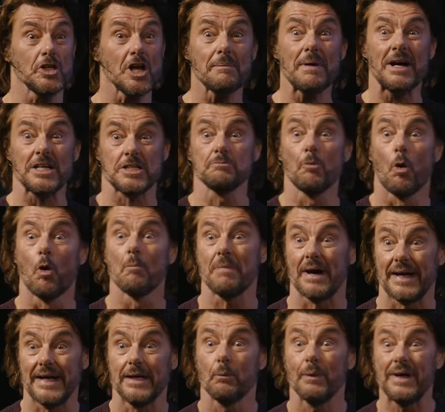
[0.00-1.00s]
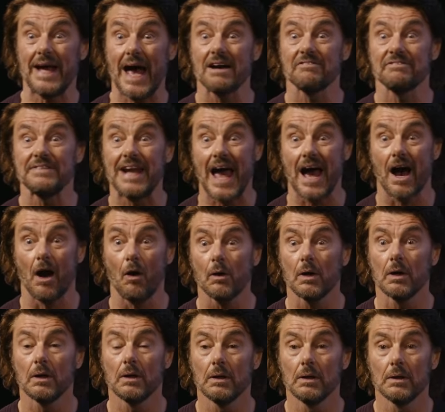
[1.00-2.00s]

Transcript: Do you know how much more money we have now?